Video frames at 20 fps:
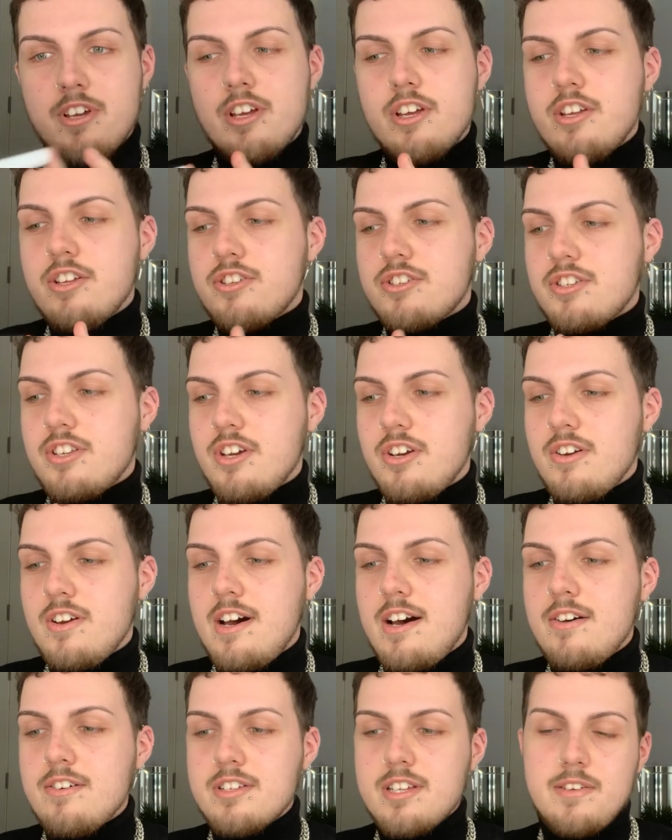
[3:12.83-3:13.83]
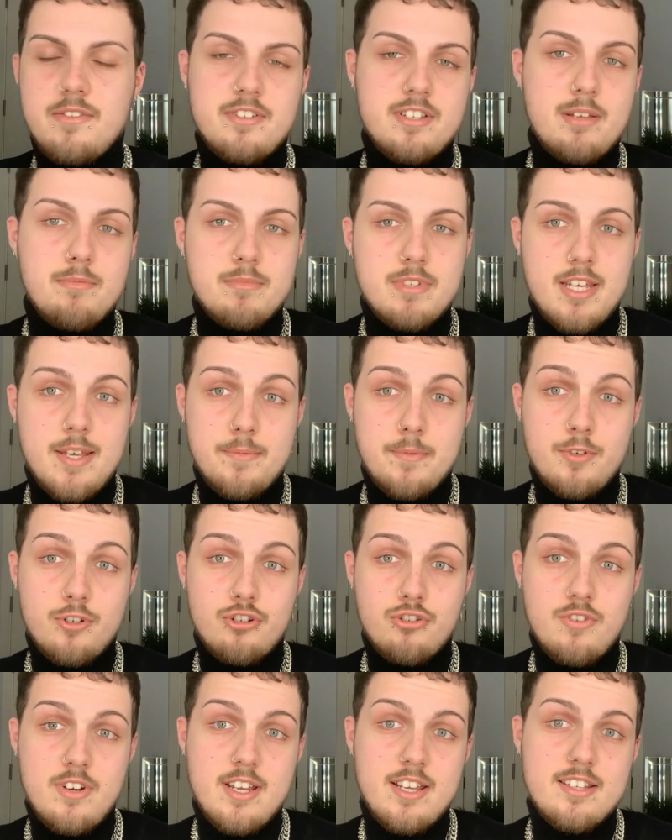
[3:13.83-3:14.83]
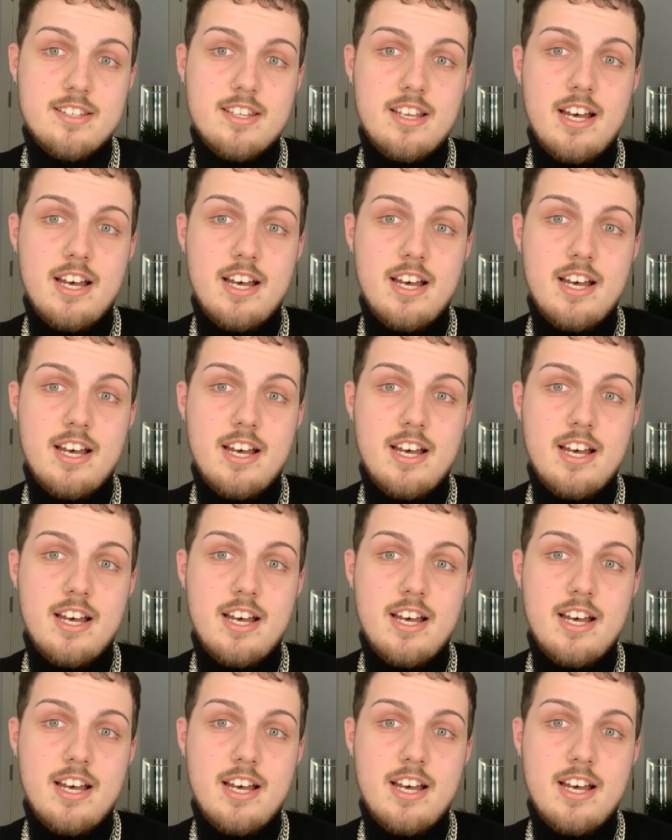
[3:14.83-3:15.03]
So I was after some tips and tricks.